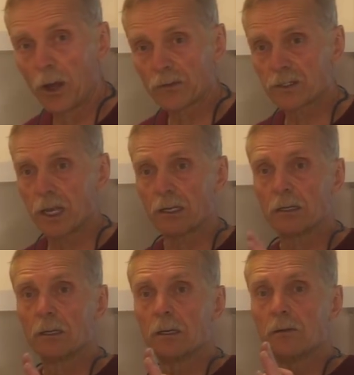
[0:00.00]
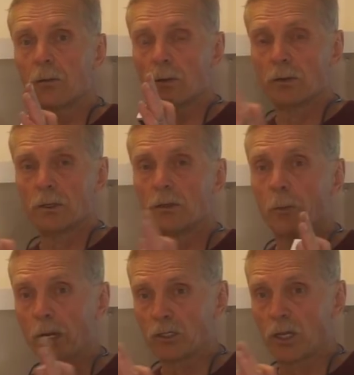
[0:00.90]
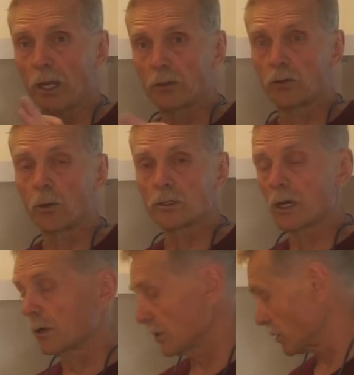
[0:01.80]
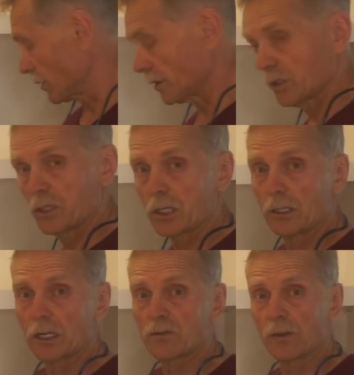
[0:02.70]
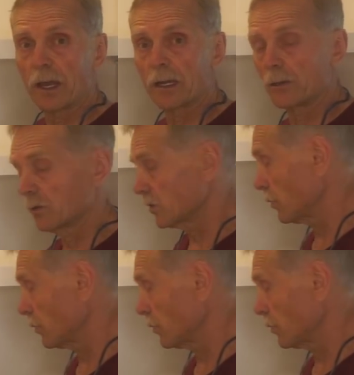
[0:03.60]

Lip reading: offset for the way shaker doors are so that the jig lays flat on those